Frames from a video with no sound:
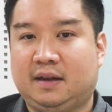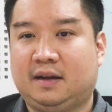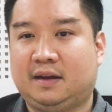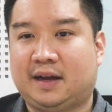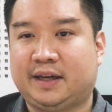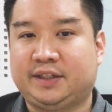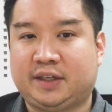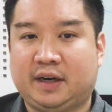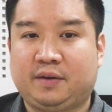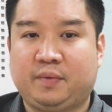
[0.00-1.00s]
I
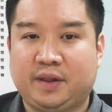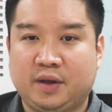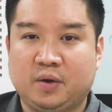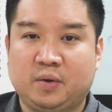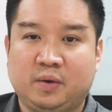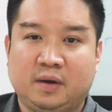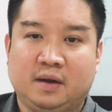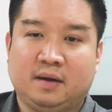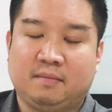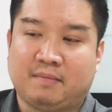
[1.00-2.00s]
shared with you
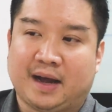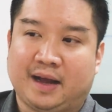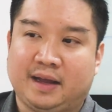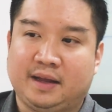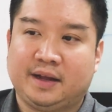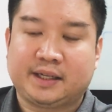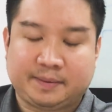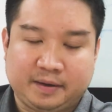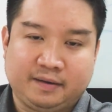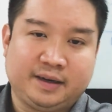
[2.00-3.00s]
my
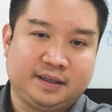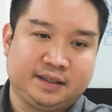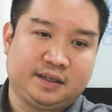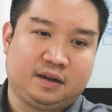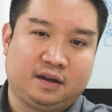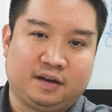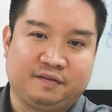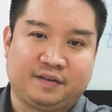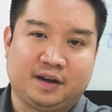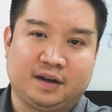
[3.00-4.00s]
experience of